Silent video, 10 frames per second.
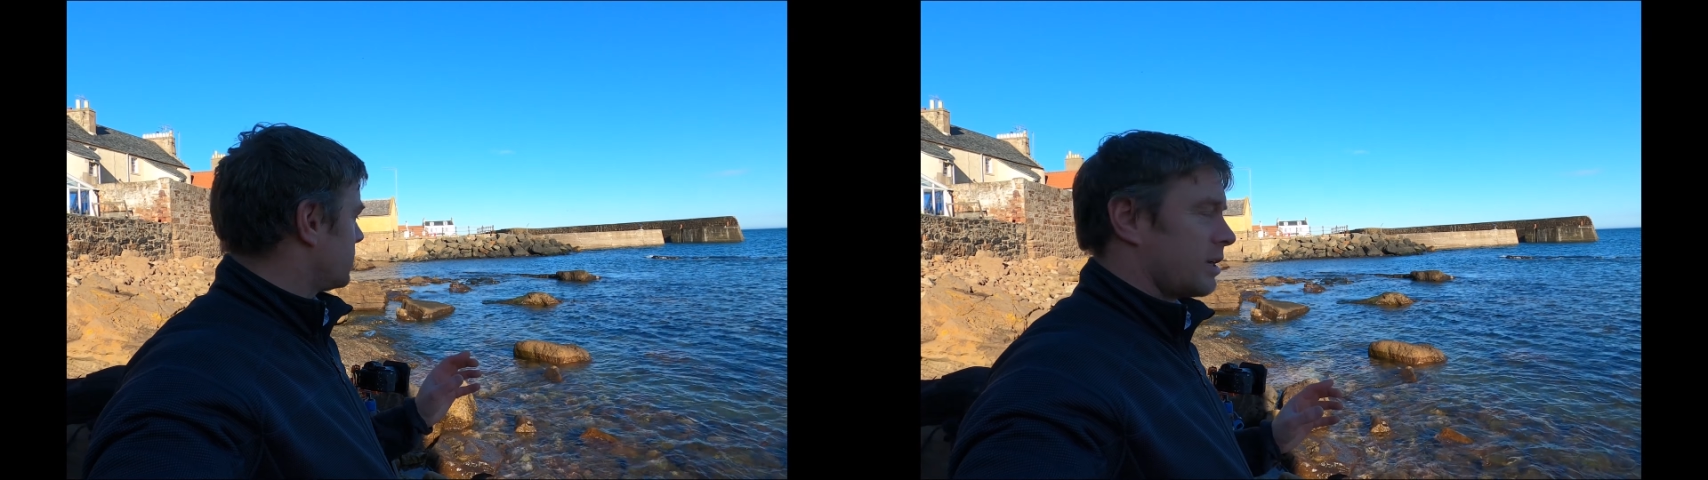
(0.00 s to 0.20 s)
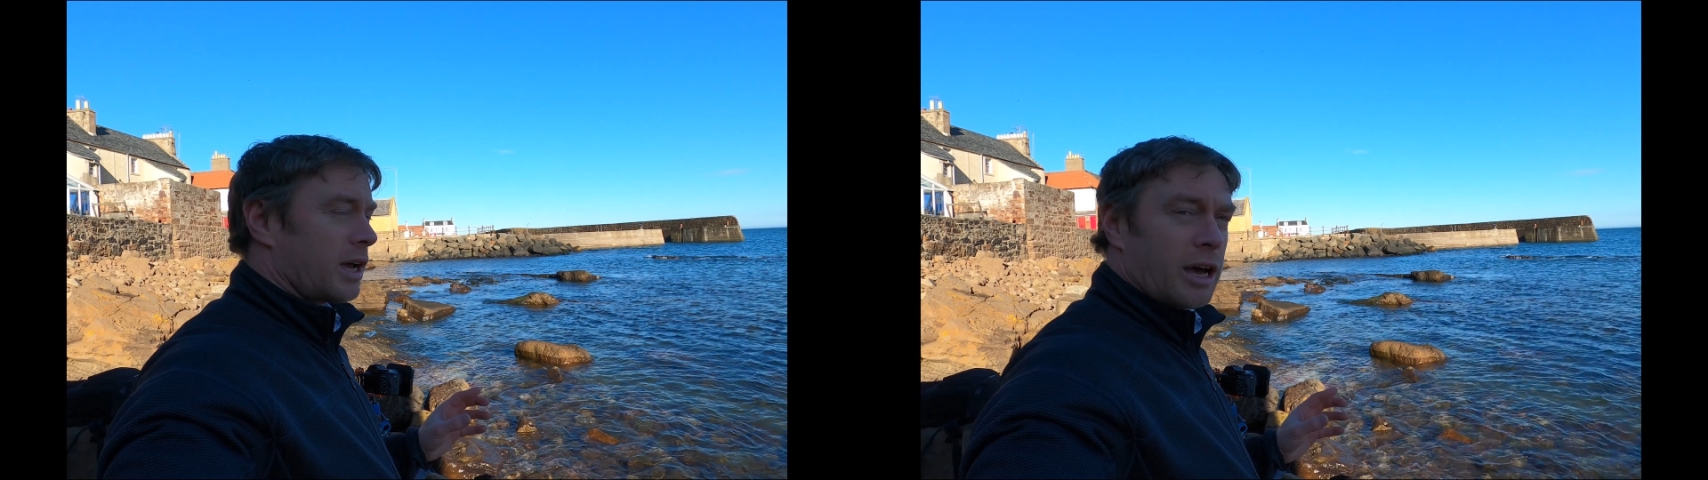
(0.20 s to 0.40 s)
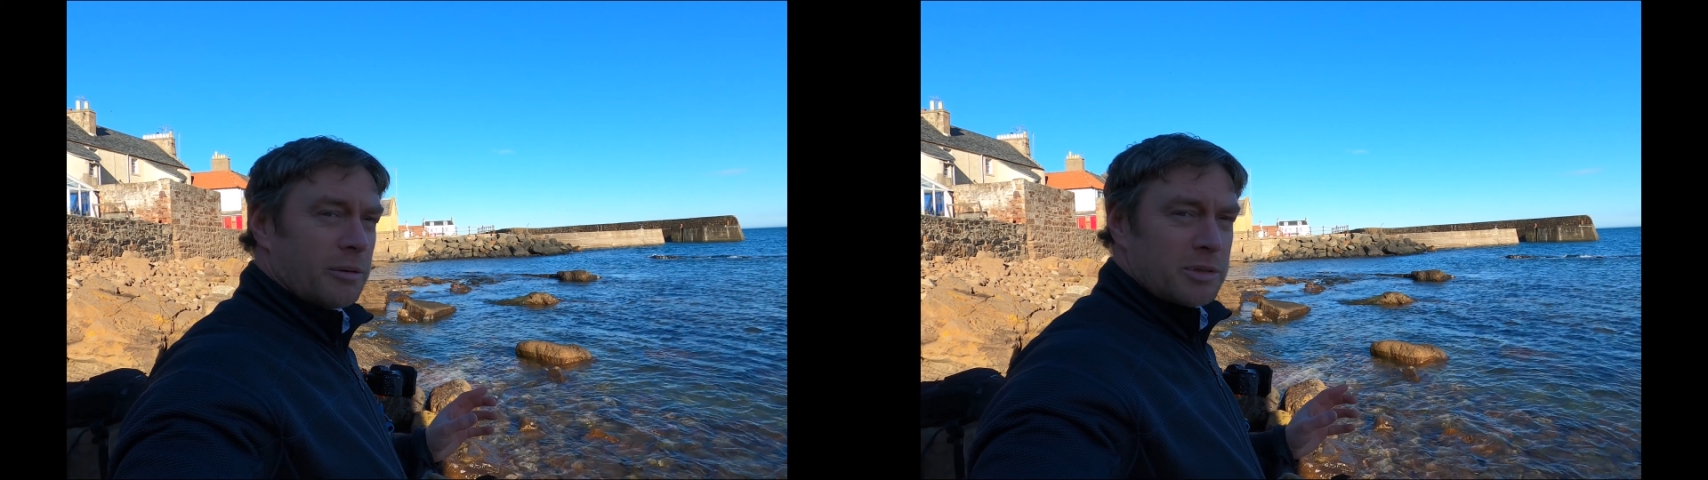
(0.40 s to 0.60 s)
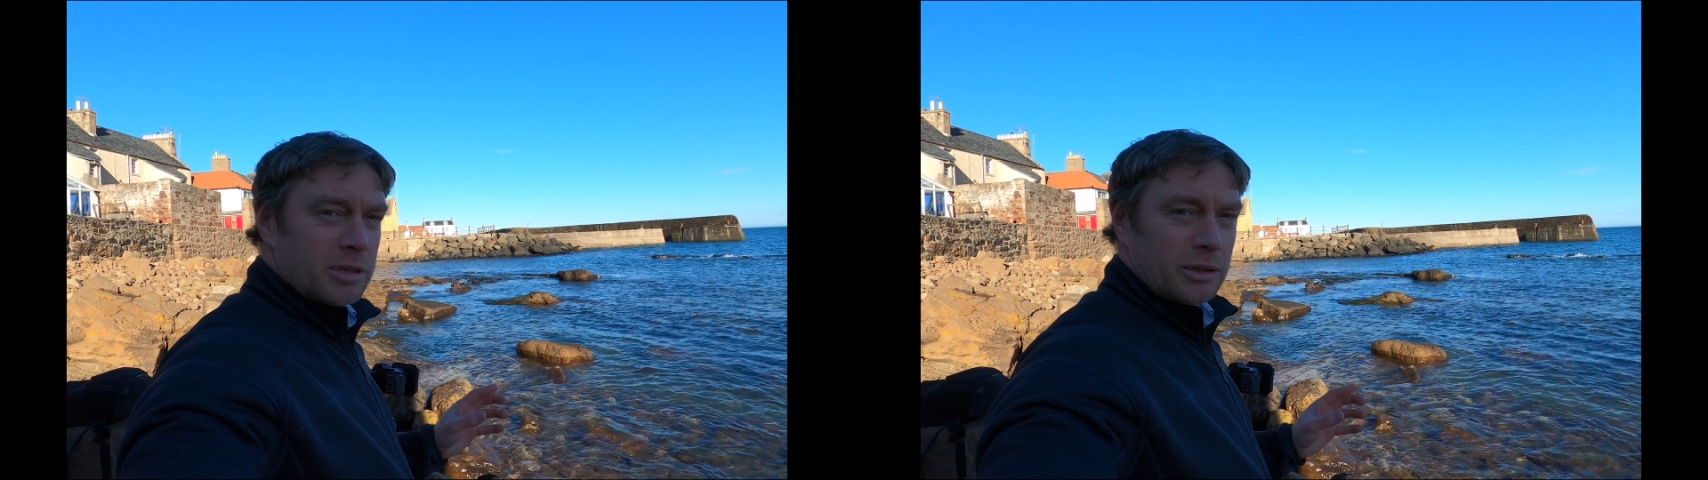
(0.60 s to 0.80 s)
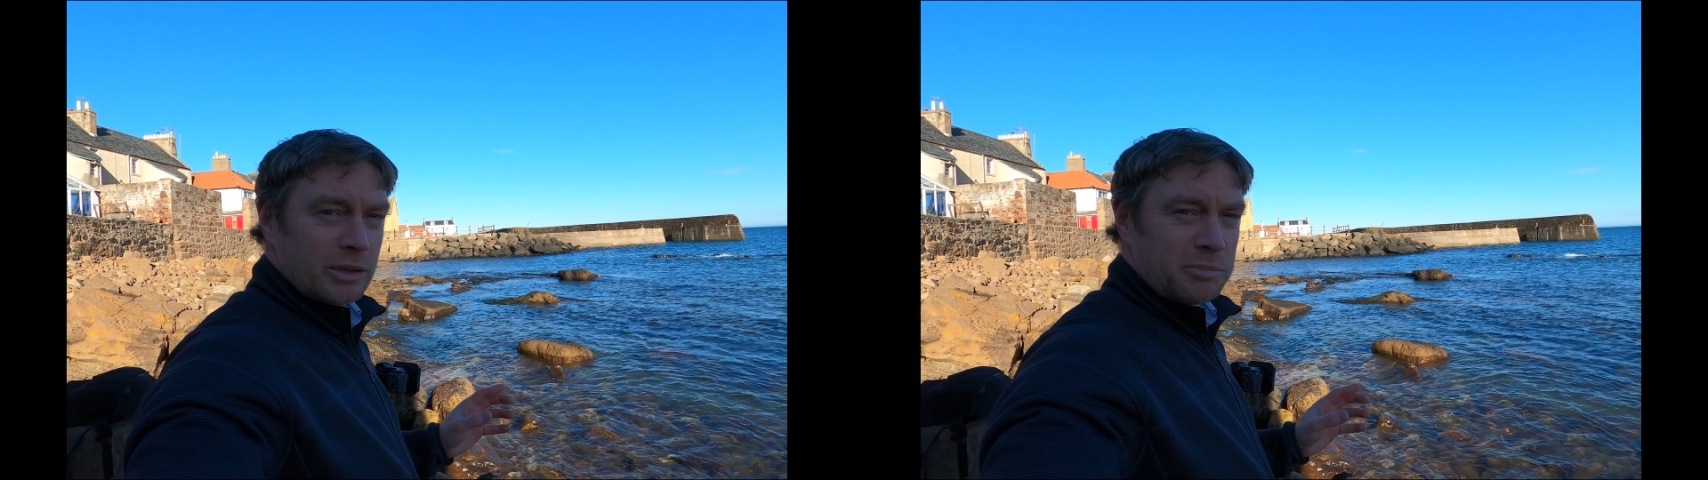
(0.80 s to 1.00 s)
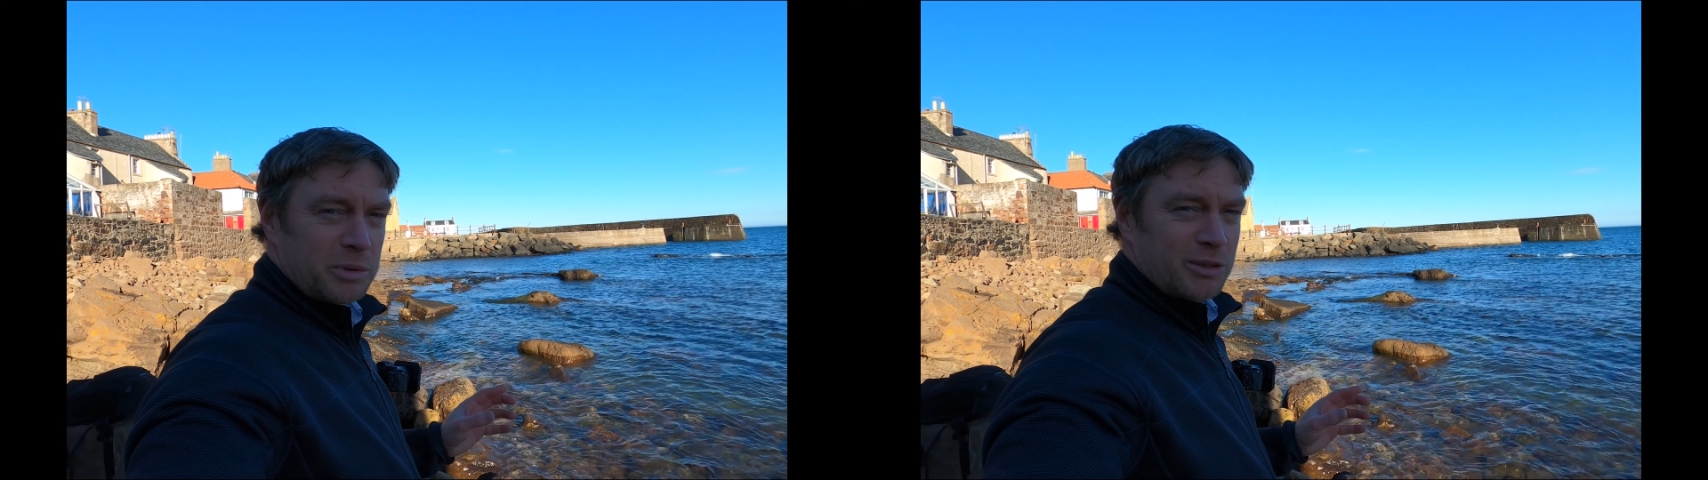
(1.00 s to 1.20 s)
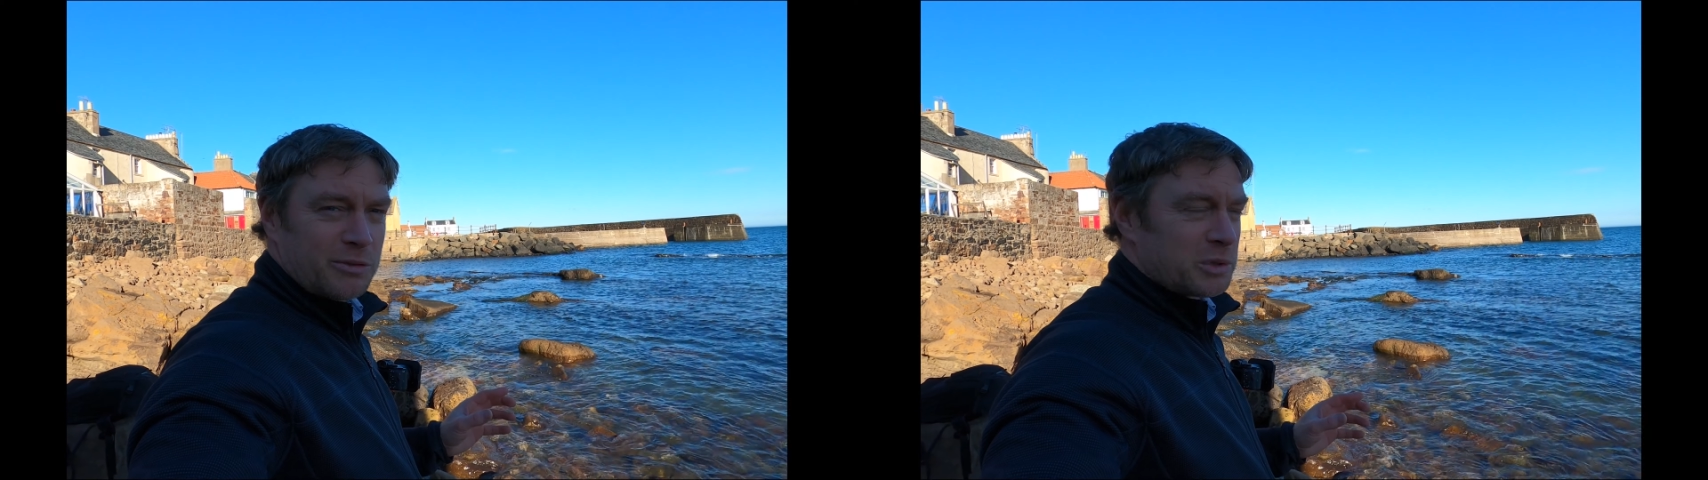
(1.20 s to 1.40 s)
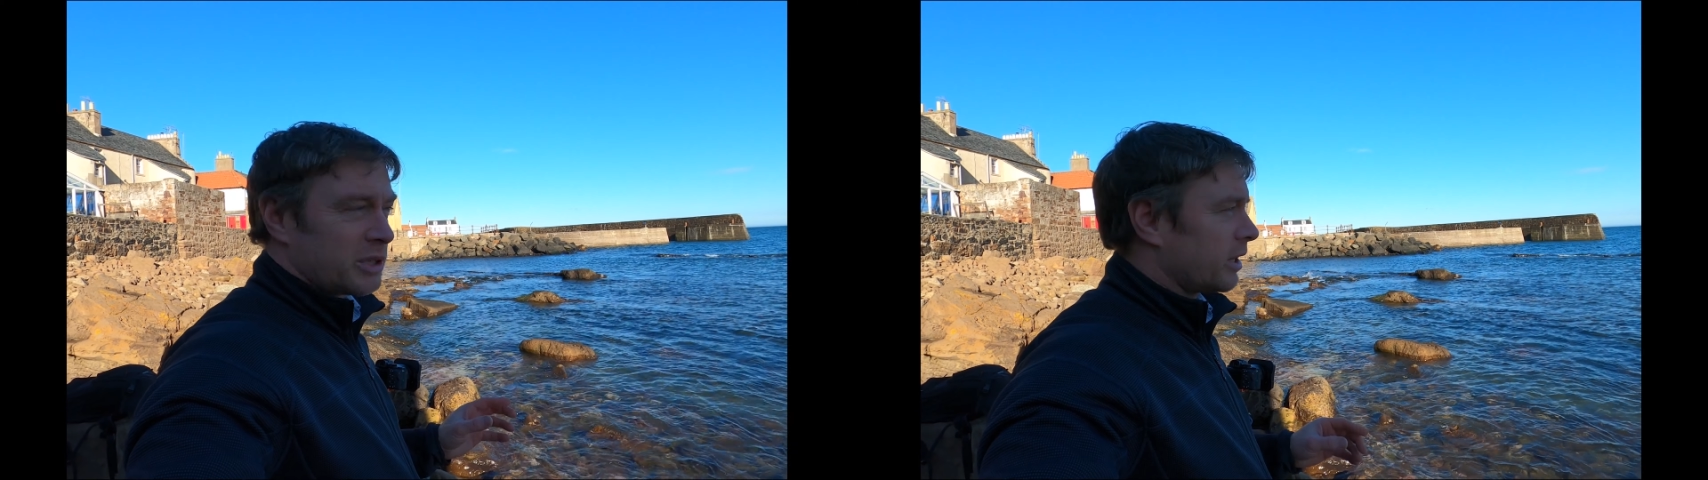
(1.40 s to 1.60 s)
is absolutely
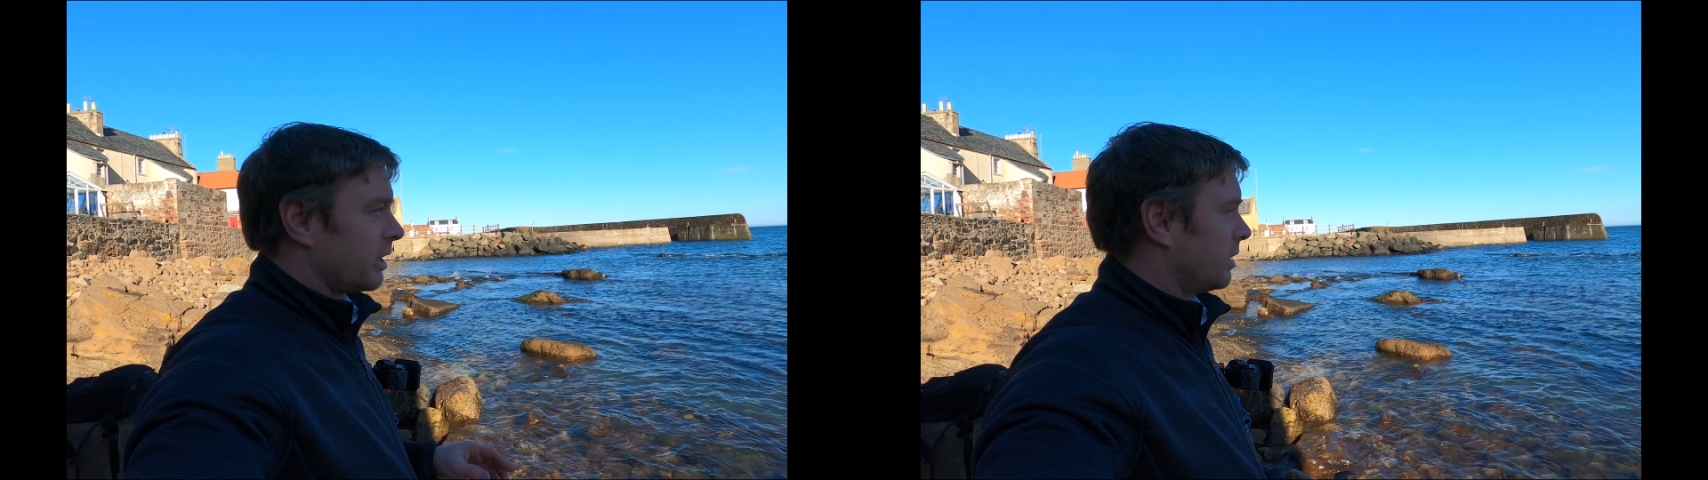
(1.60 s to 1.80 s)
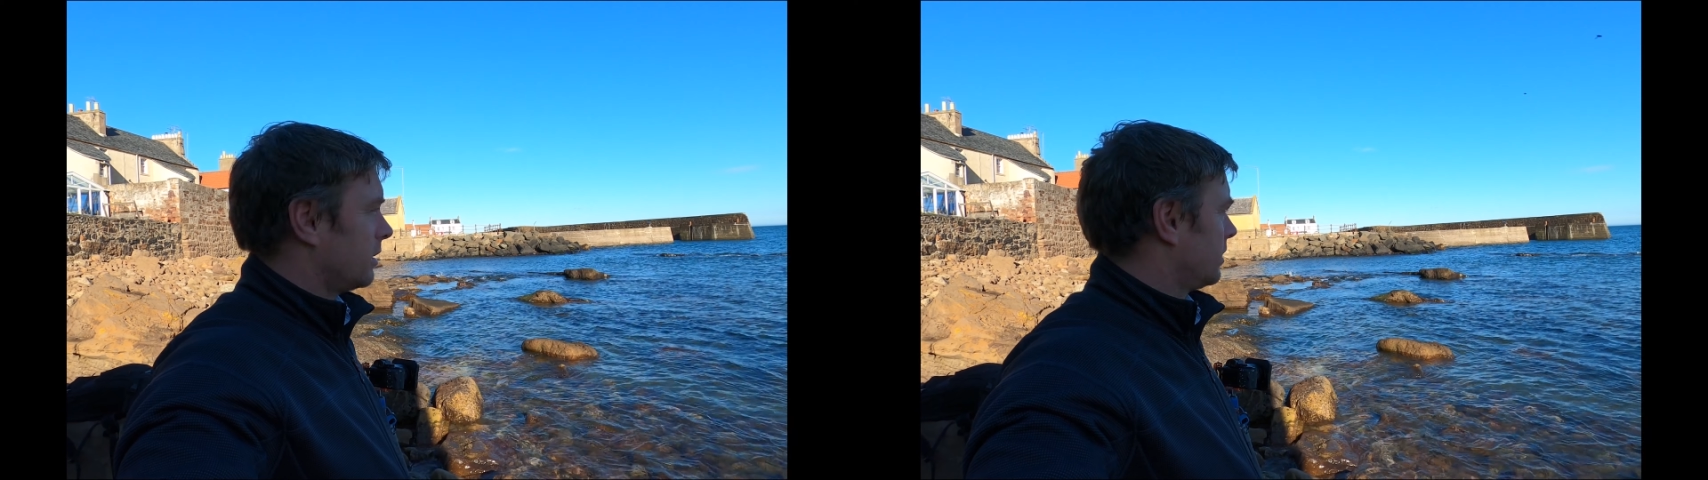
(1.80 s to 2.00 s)
beautiful today.